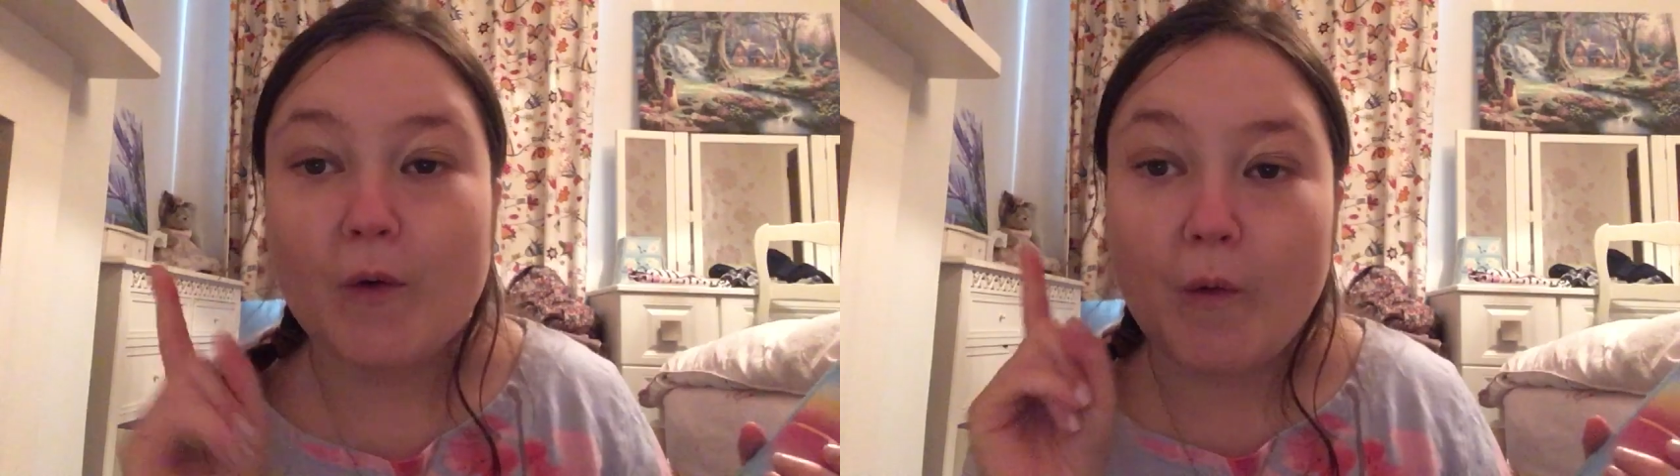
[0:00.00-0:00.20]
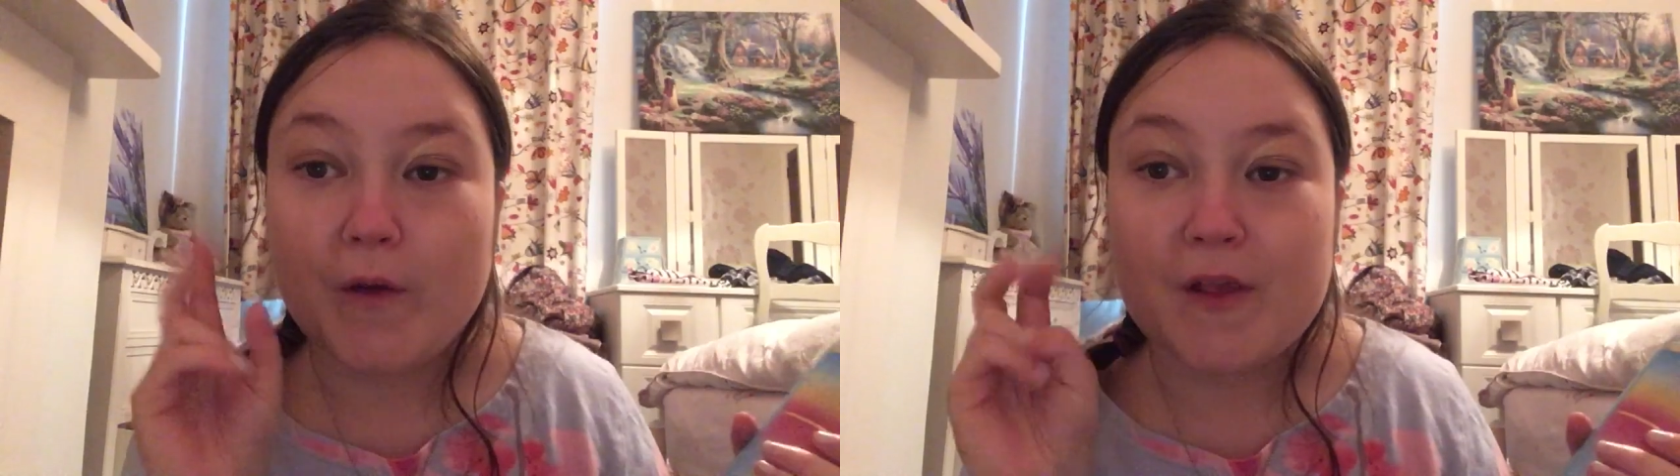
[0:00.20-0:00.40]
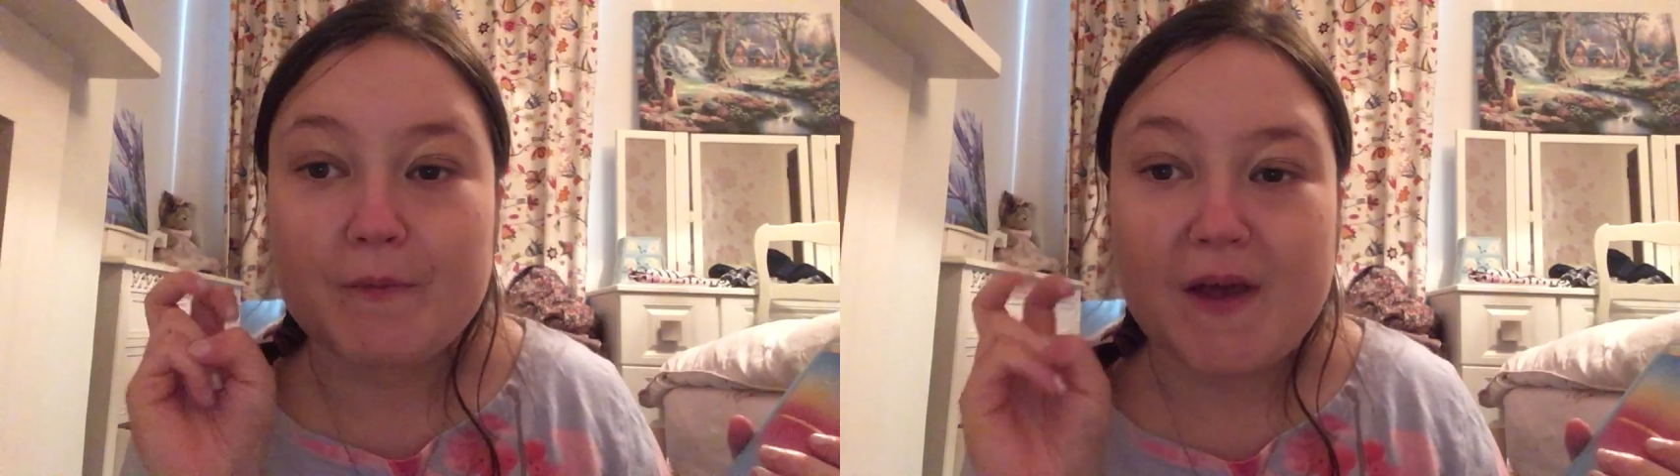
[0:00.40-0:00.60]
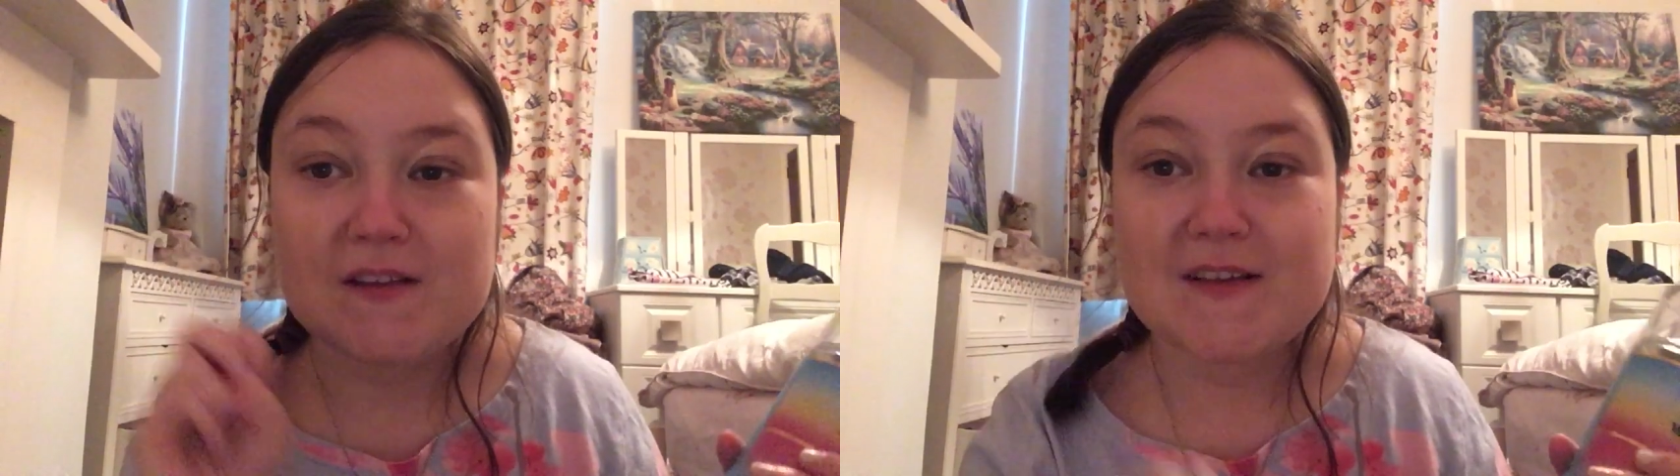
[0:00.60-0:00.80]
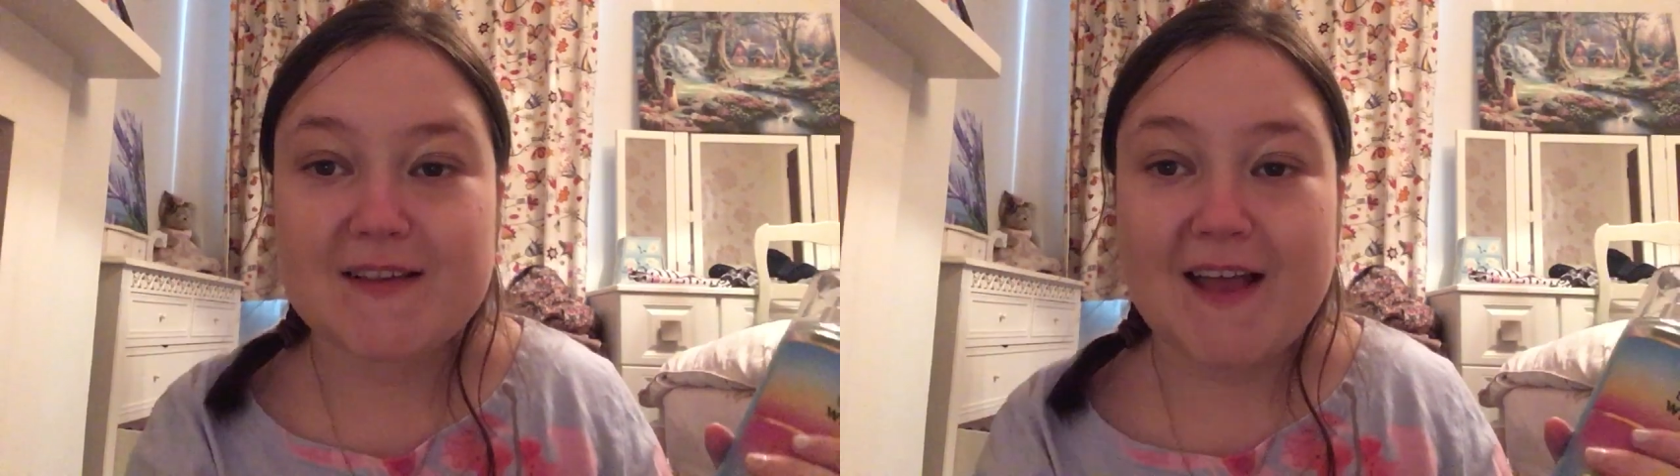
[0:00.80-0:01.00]
August
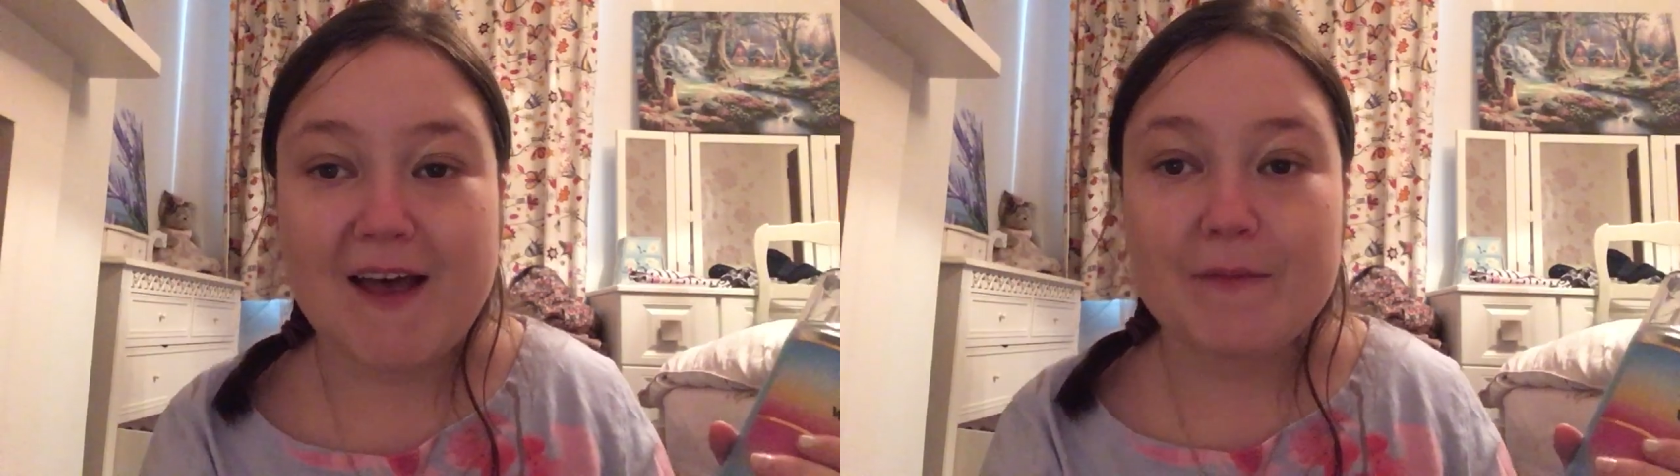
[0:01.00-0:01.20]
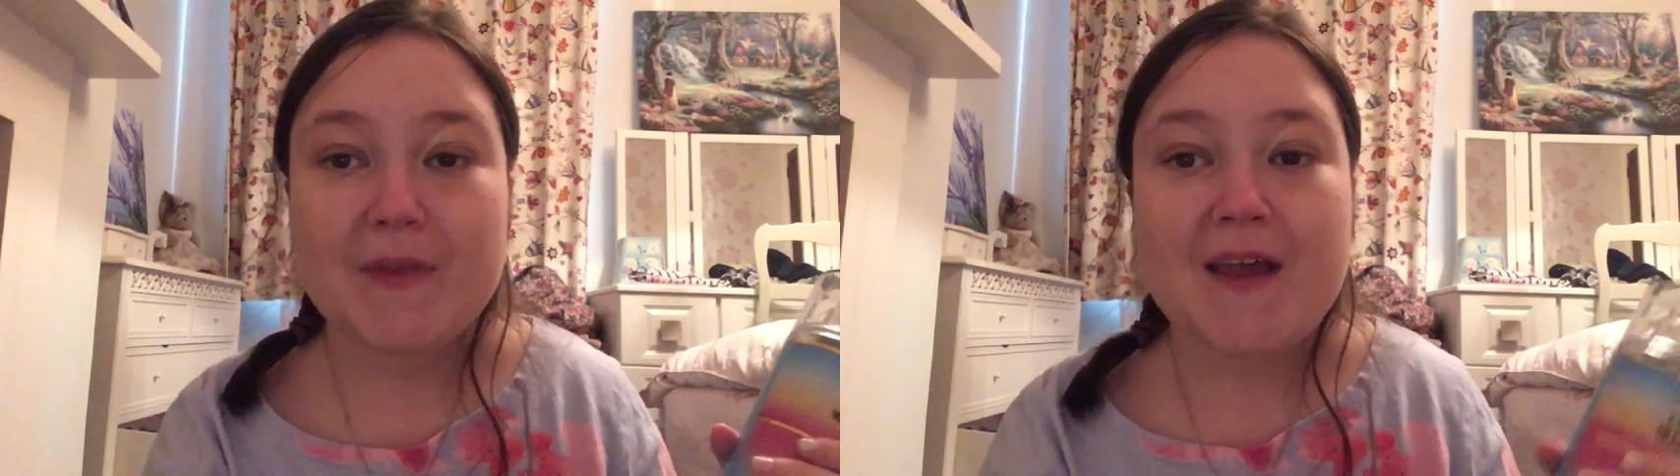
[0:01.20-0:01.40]
purchase now.